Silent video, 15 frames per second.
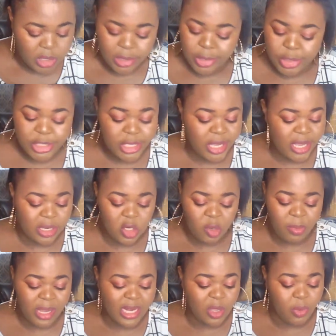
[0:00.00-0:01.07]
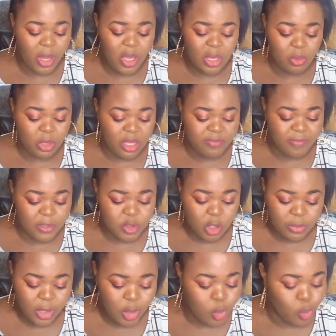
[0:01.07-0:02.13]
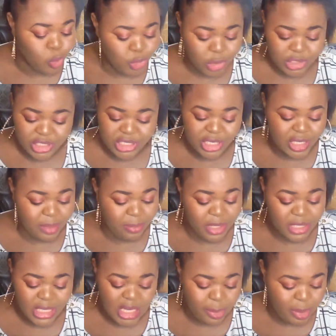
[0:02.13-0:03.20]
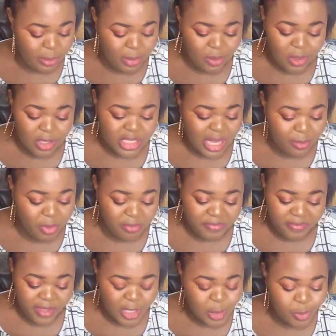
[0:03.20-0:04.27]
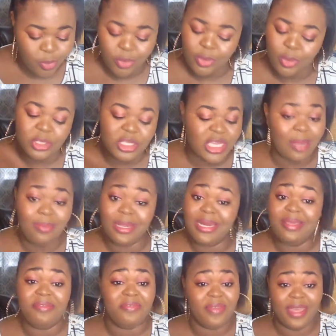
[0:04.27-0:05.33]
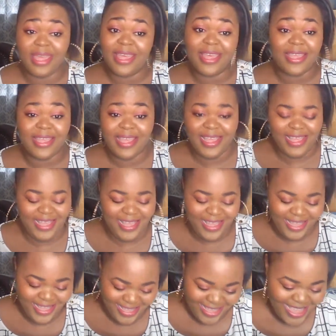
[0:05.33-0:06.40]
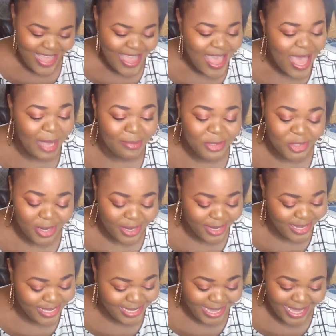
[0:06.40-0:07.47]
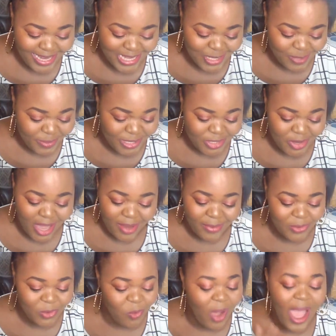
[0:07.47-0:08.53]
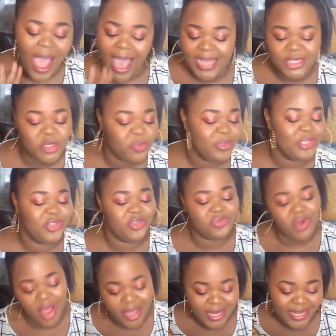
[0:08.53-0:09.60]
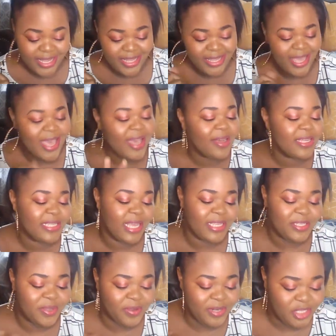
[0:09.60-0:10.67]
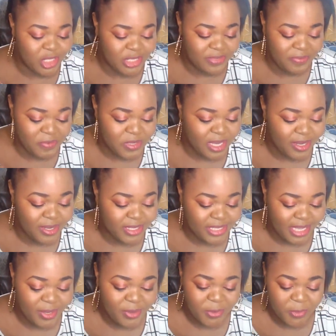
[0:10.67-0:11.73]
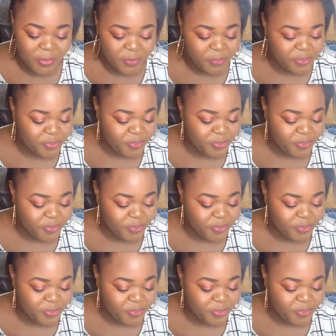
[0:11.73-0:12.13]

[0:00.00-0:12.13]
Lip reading: See, normally when you're looking for something, you will just see it immediately. But because I'm on Facebook, le diable ne fait que I'm struggling to get this picture. I don't know why I should be struggling because I saw this just a few seconds ago.